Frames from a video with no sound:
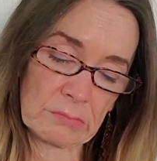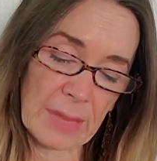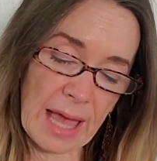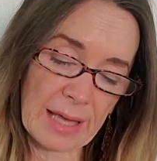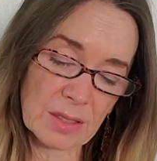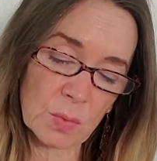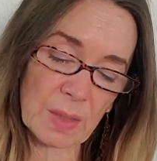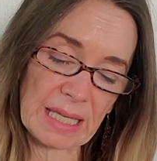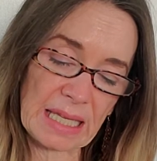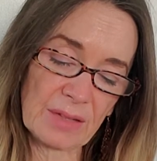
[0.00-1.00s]
that
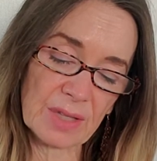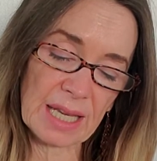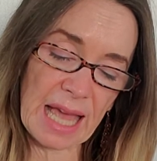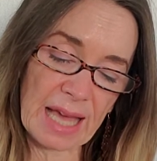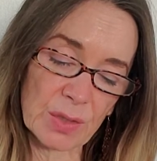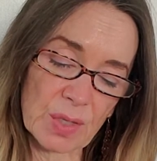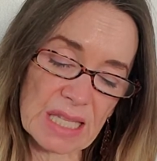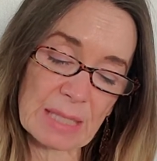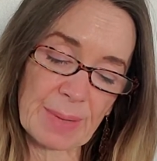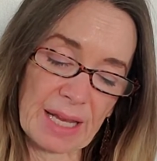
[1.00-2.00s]
we even had a
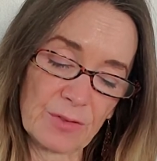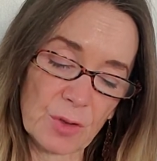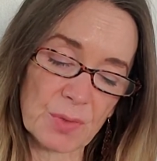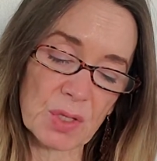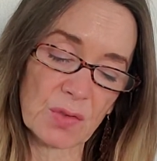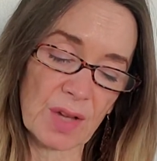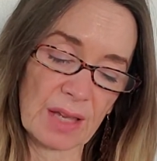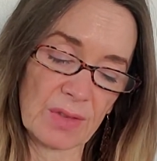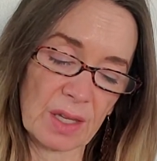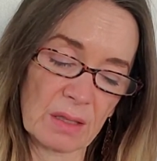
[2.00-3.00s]
respite from
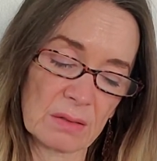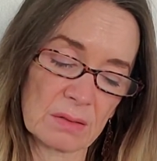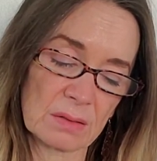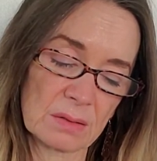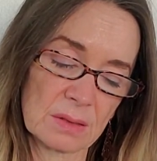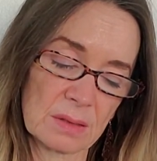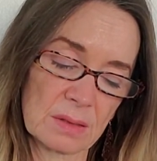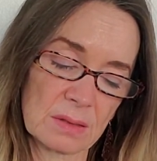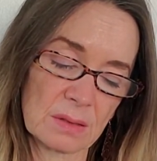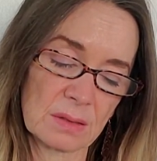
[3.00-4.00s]
surviving.
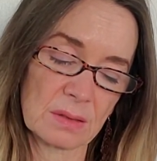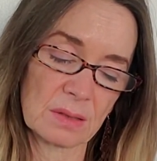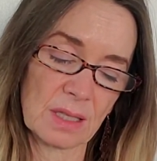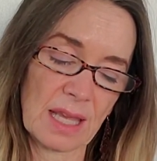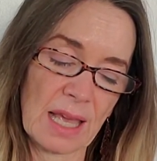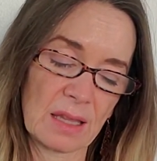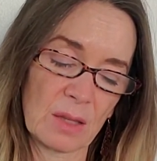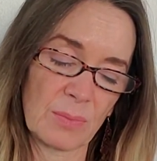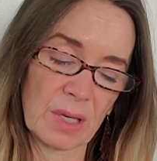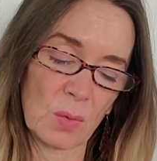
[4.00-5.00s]
Again,
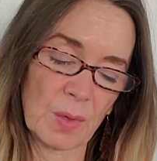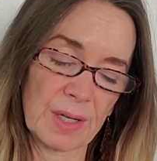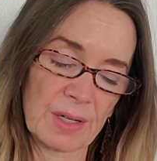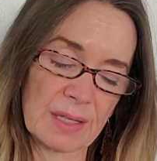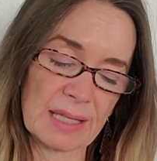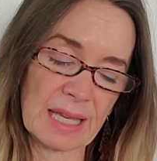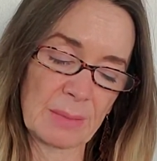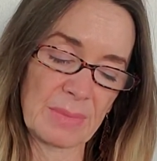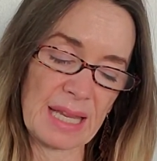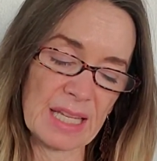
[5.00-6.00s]
the big words,
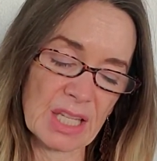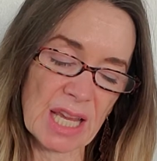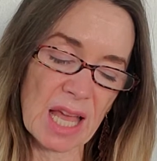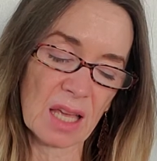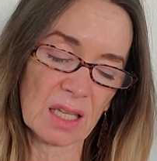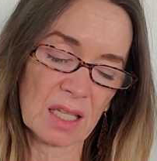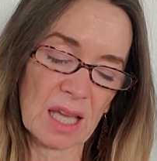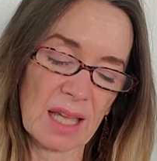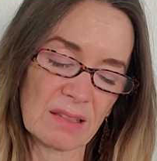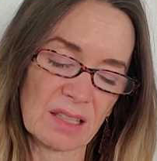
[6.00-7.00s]
amnesiac.
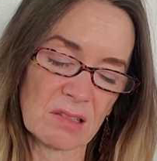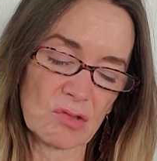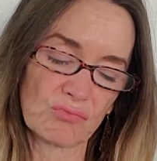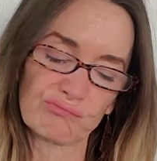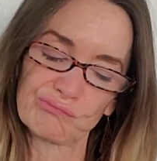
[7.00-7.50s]
I just,